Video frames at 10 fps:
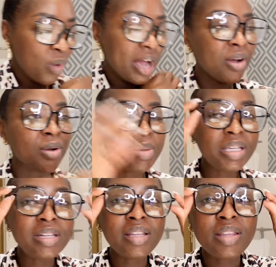wow, I
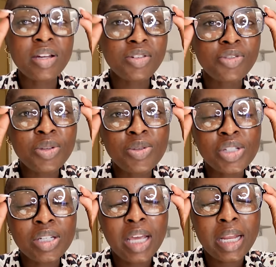mean, the
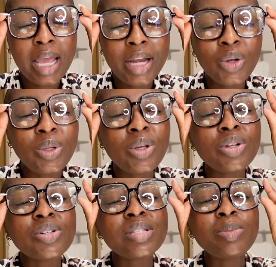confusion, and I no
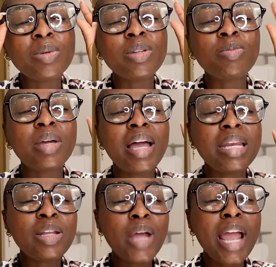longer sleep with I
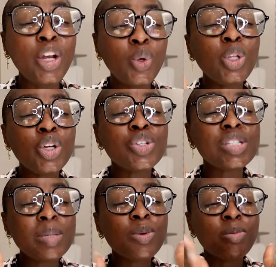no, I no longer
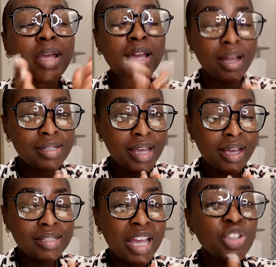sleep with my
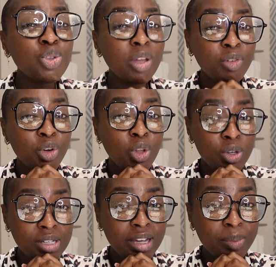contacts. I used to do that for a
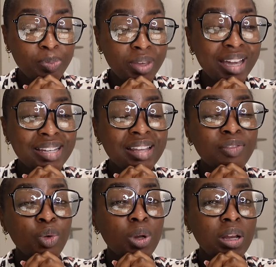long time. I did
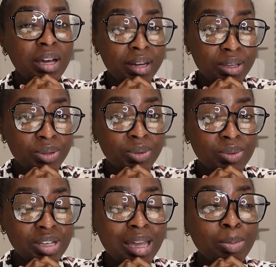that for a lot of
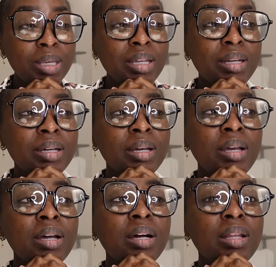years. I mean,
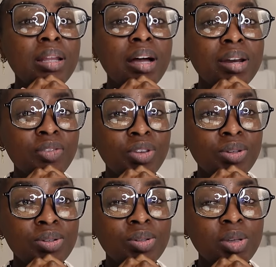a lot of
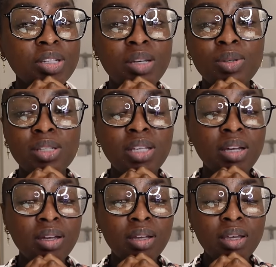years, because I was
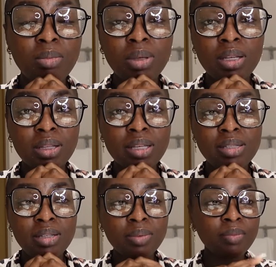young and being
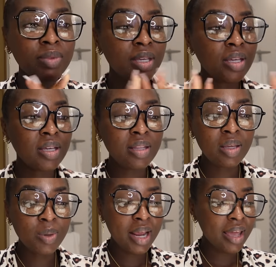lazy.
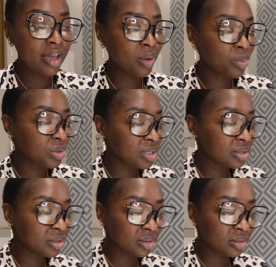Then when I had one